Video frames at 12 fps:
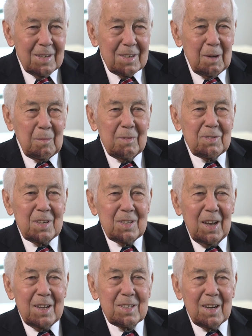Some have
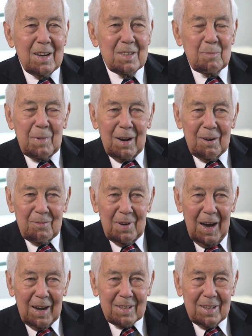suggested, as a matter of
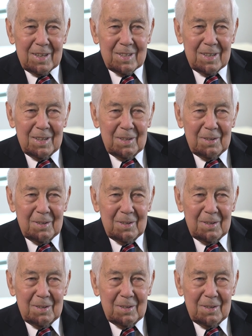fact, that